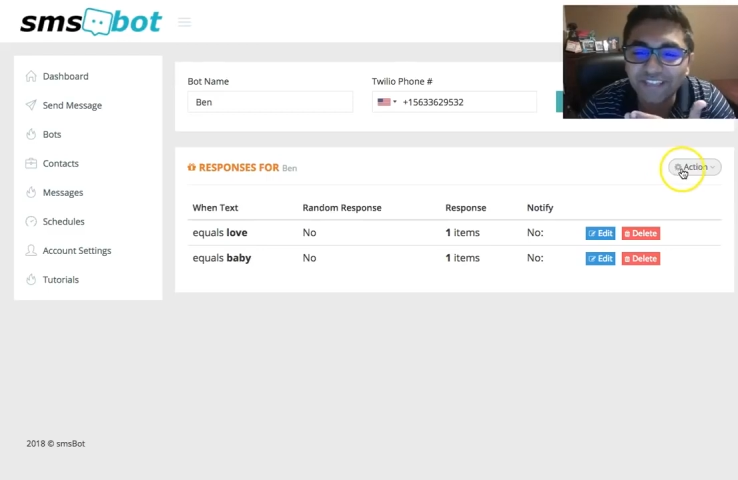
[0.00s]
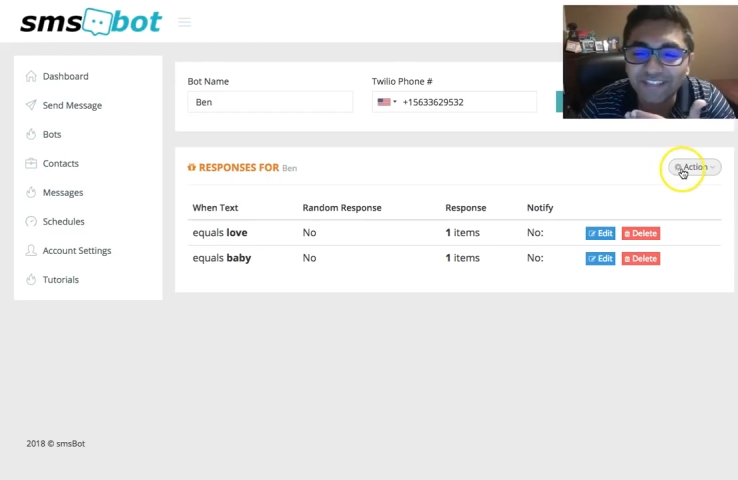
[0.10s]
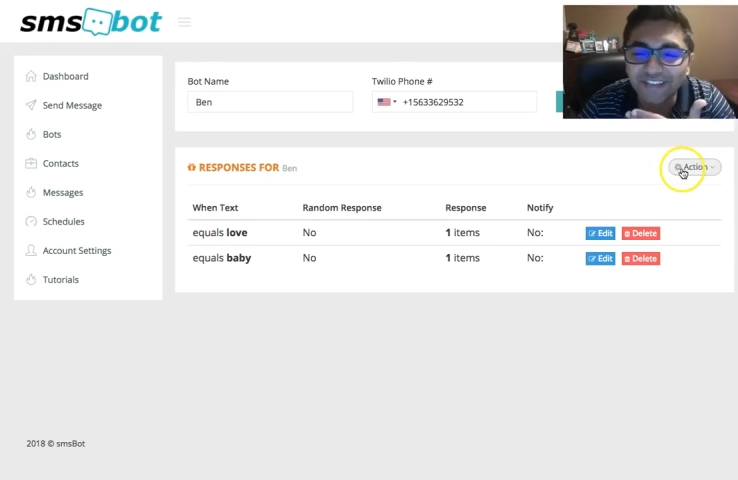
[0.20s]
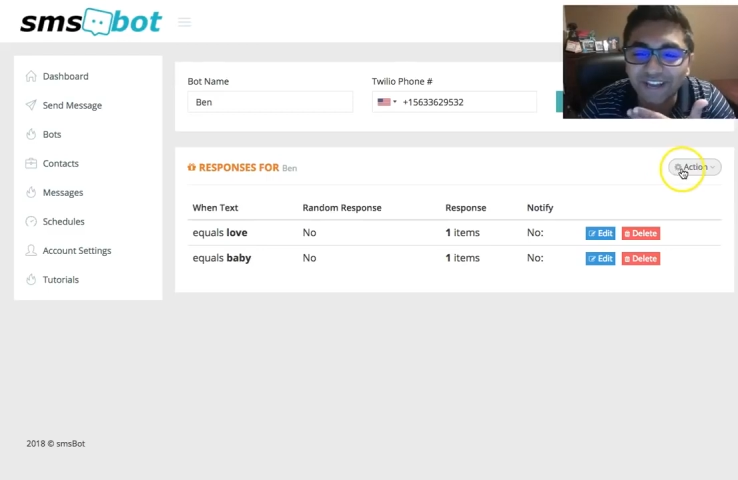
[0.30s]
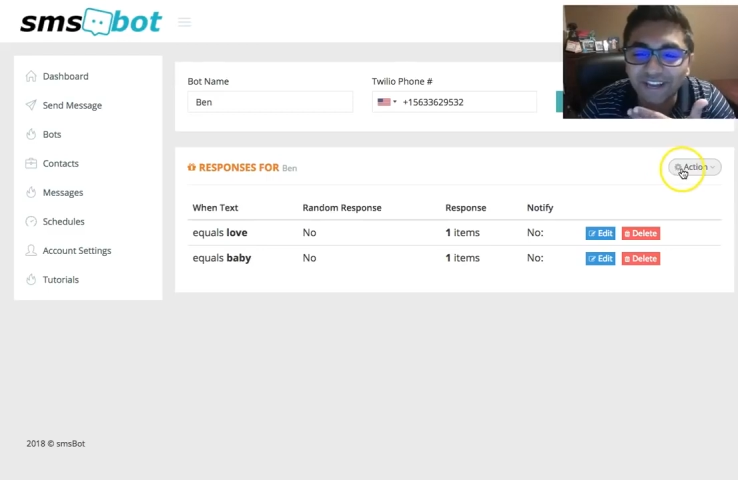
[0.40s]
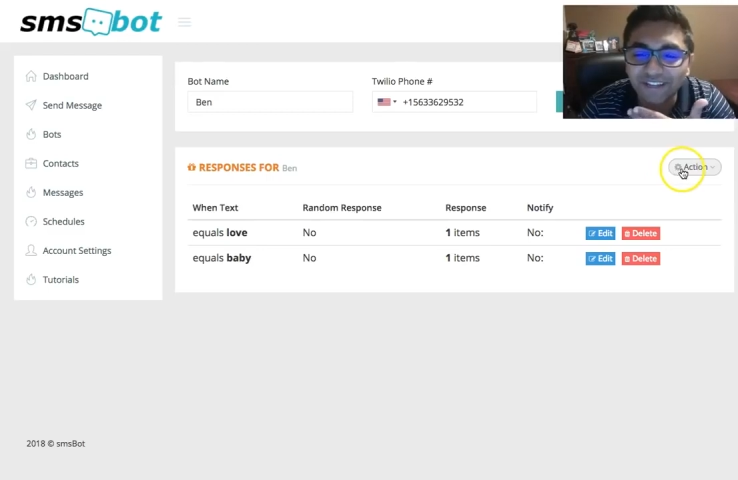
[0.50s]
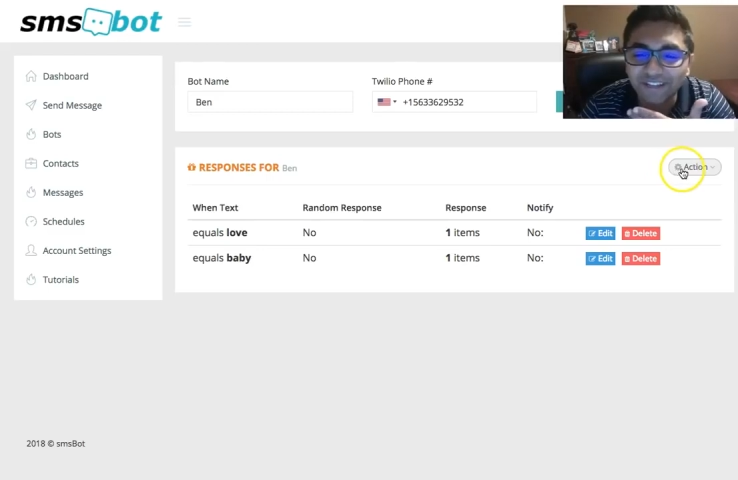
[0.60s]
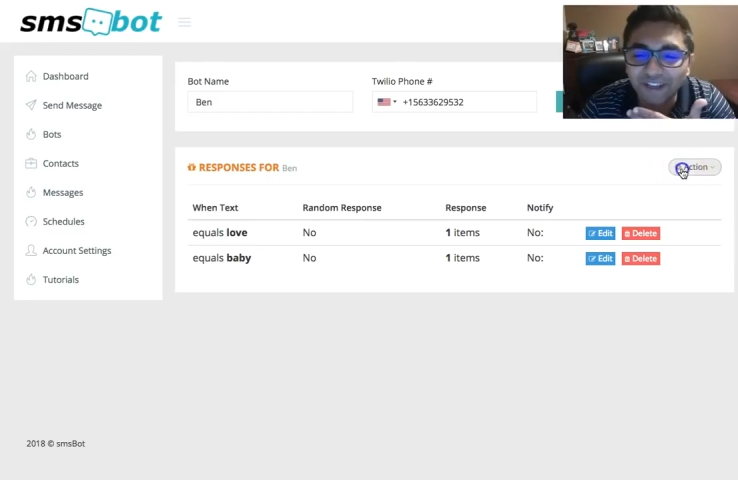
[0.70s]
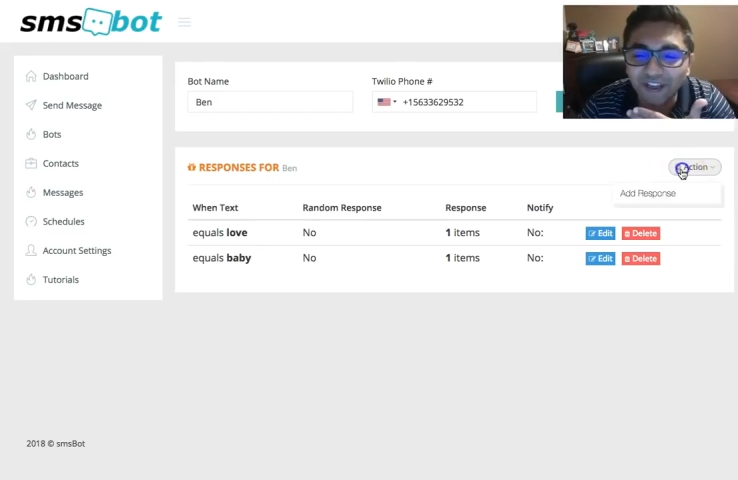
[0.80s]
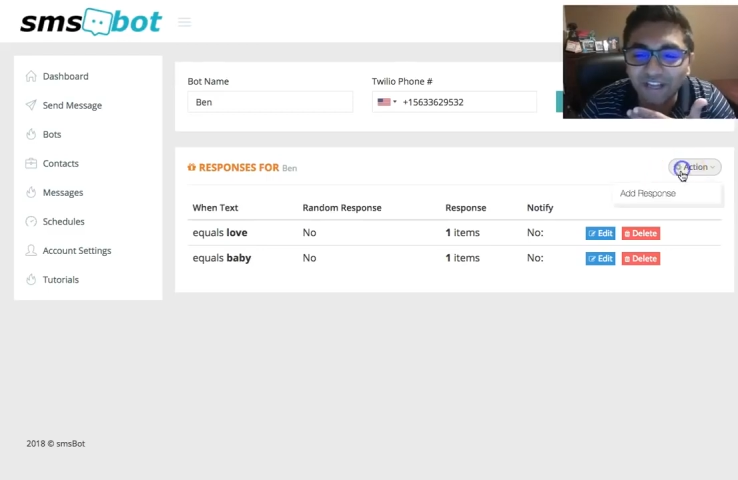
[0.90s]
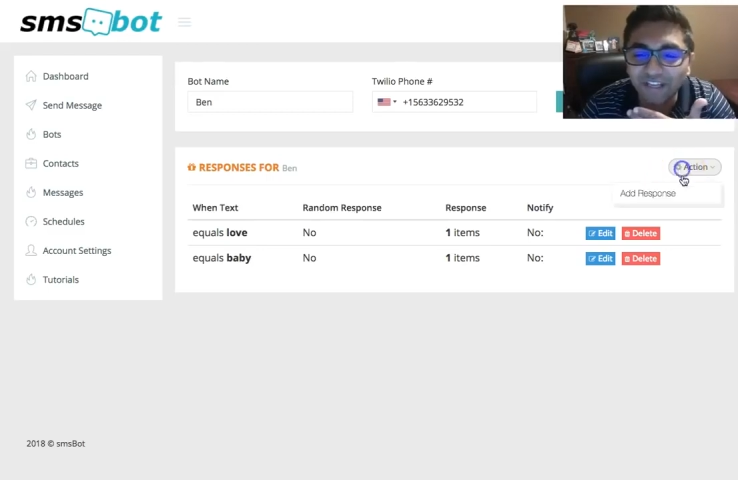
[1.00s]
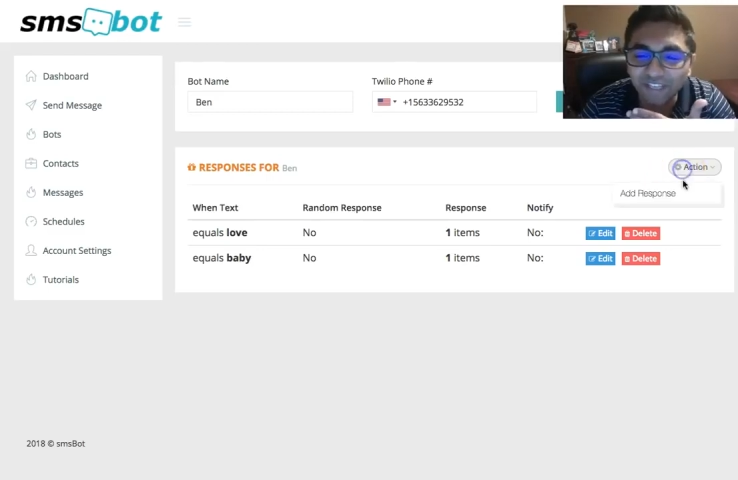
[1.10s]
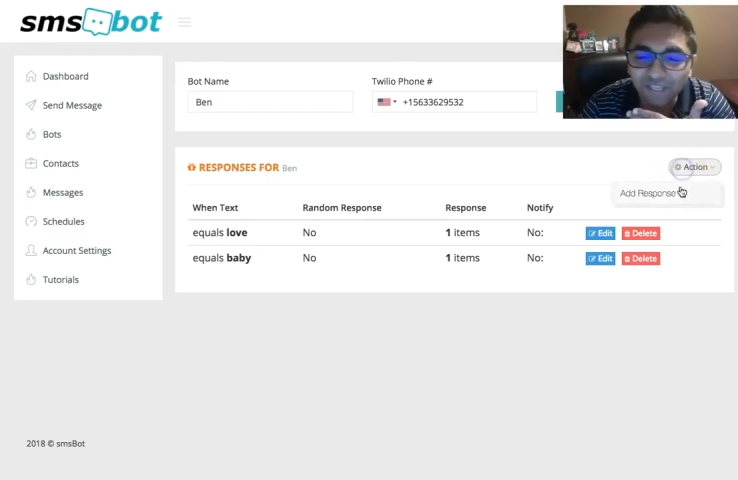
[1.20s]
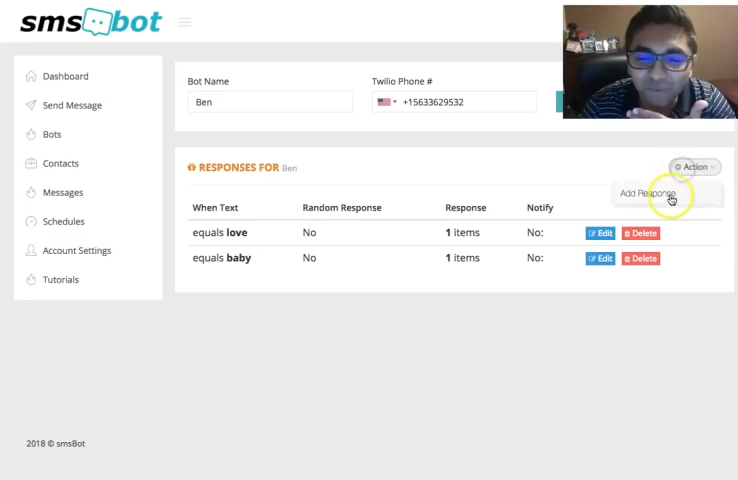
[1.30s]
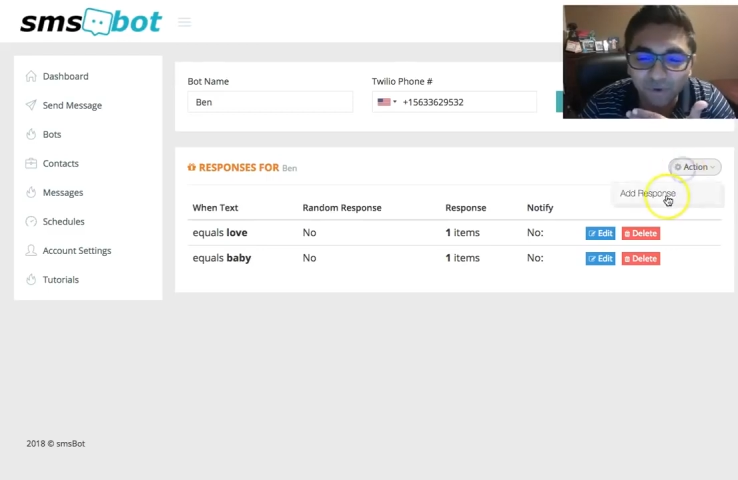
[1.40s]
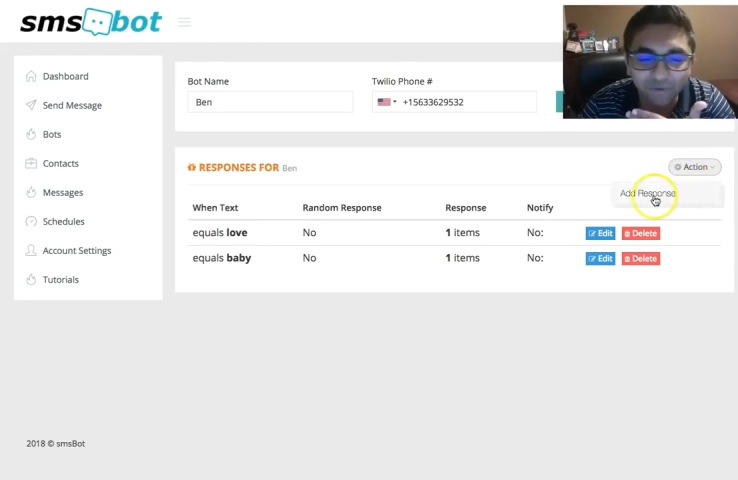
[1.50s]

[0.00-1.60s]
a keyword.